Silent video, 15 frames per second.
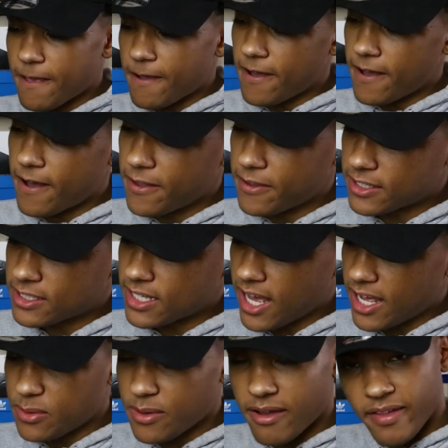Uh, on the
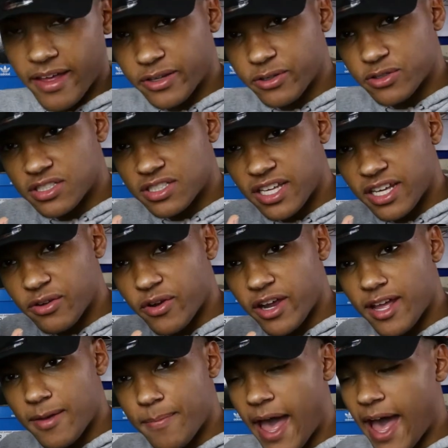side you have like your
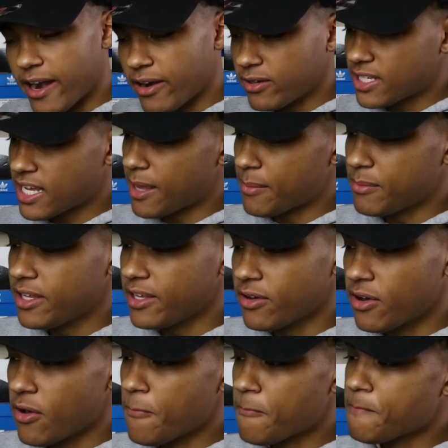stingray pattern type
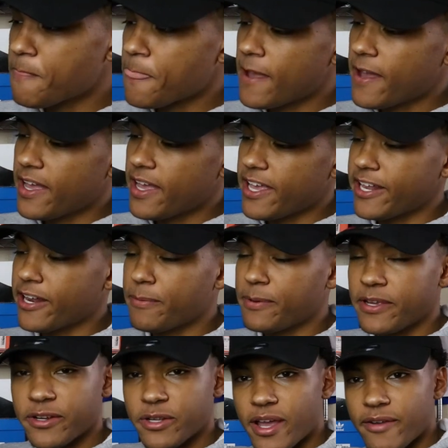deal and up
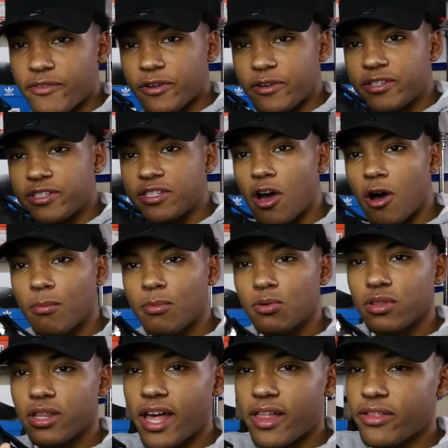here you have your
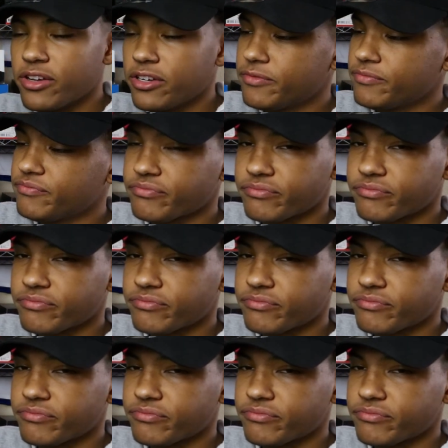tumbled leather